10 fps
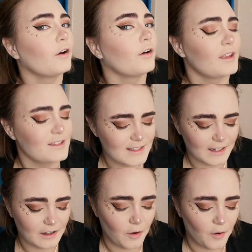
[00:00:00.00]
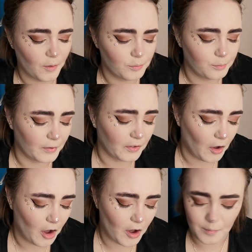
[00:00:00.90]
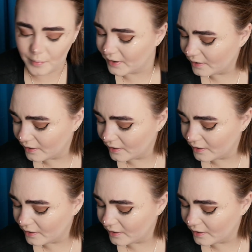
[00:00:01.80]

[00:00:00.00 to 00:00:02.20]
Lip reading: Oh, that's like a whole blob.